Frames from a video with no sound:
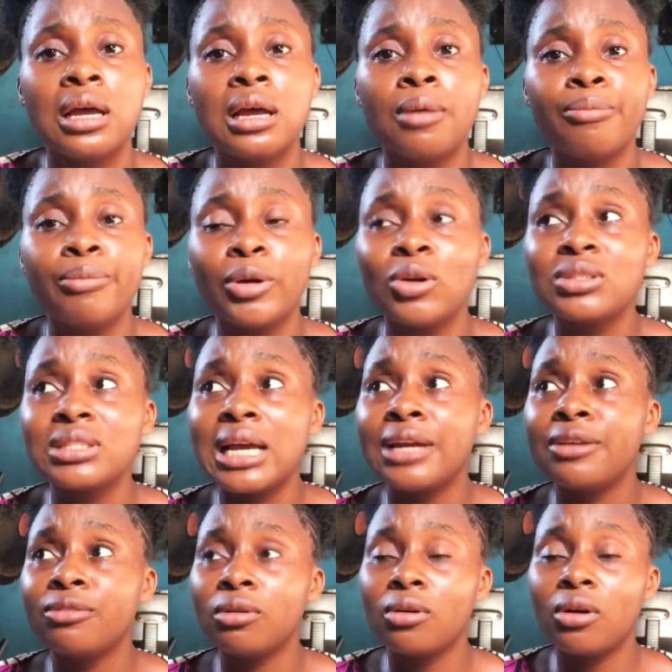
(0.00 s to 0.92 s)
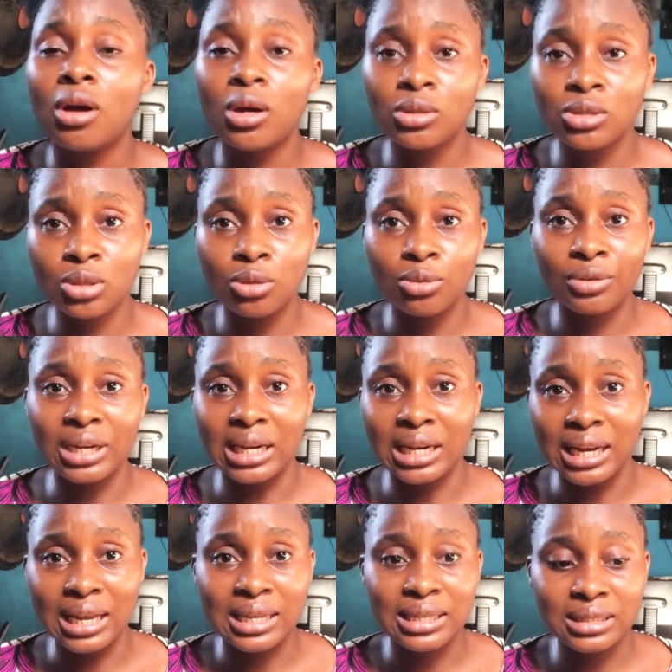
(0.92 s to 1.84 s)
because I also
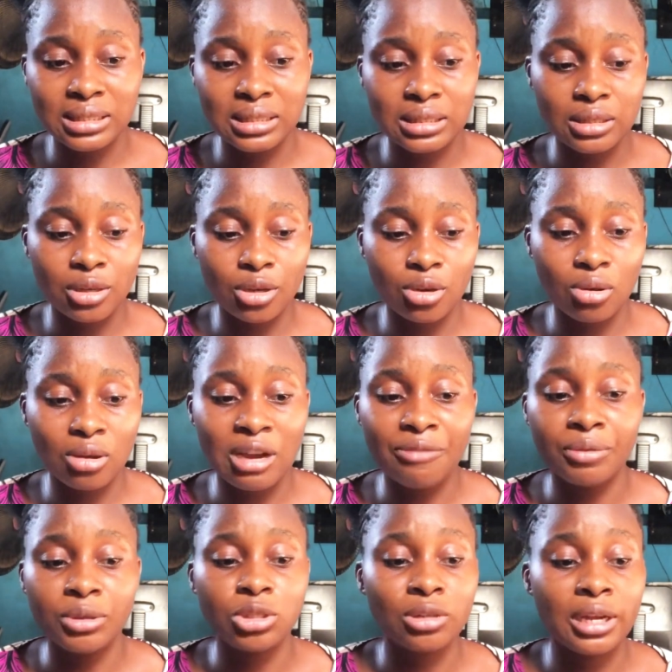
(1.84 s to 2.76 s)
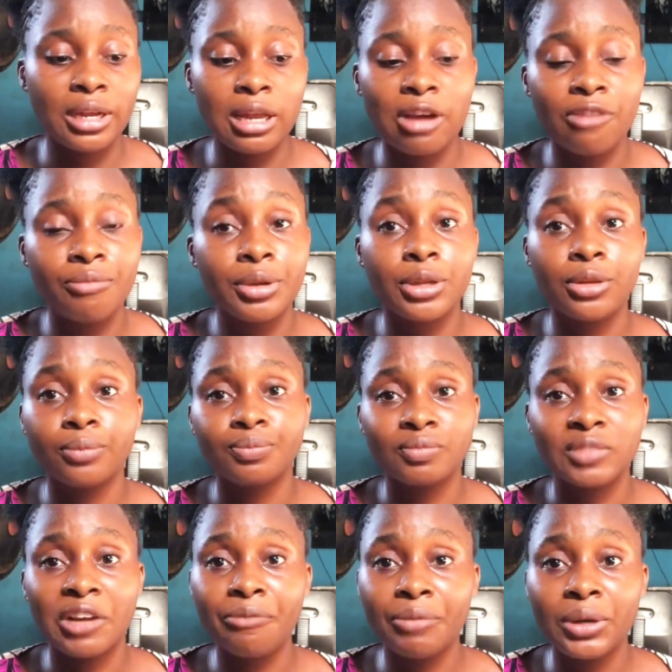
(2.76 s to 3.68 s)
realized,
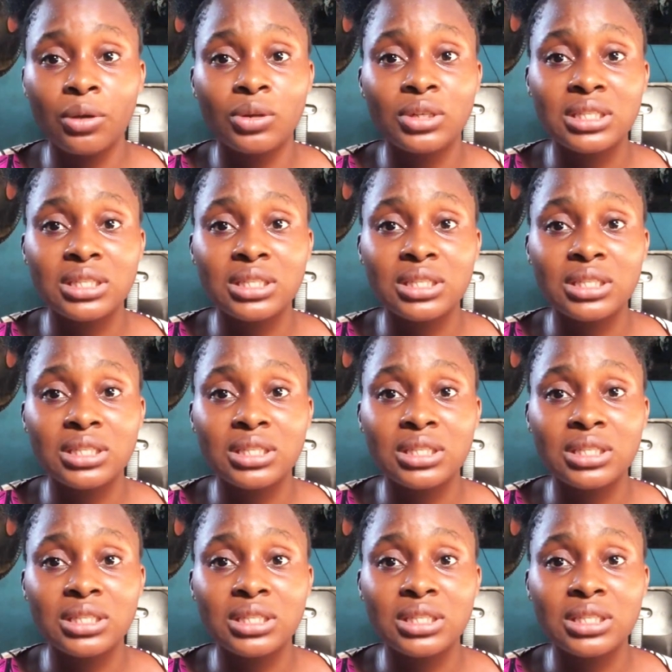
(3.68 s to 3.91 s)
I've been on